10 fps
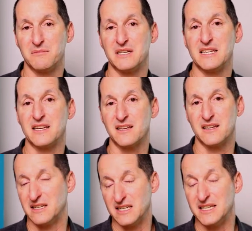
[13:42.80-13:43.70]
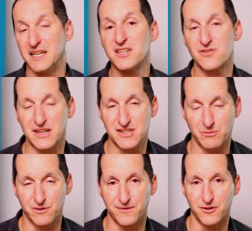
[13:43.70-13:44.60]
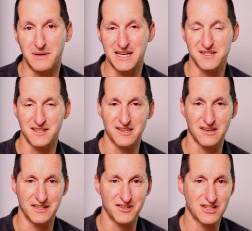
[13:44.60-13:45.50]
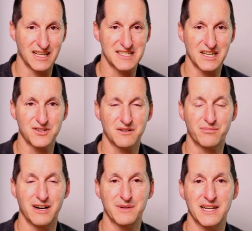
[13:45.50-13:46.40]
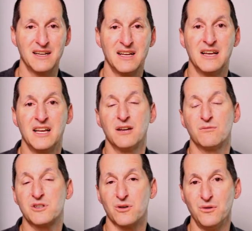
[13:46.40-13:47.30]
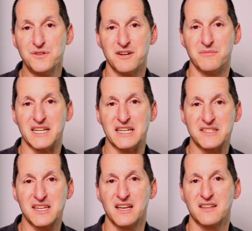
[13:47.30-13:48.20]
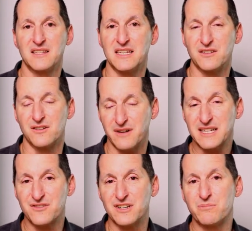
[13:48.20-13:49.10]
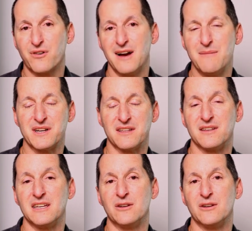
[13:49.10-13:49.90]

in any way, shape, or form as an initialization parameter, which also means the directory parameter that